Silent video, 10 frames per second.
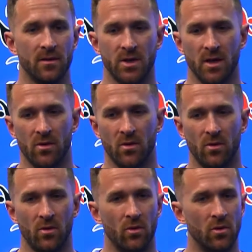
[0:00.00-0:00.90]
They'll check
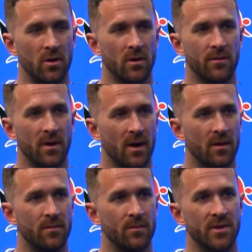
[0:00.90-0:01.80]
all your
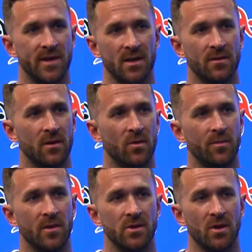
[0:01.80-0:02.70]
protective
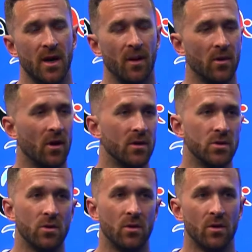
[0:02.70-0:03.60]
equipment, your gum
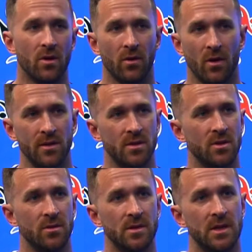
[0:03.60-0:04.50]
guard, your karate
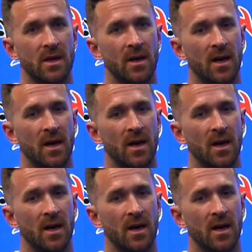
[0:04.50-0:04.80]
suit,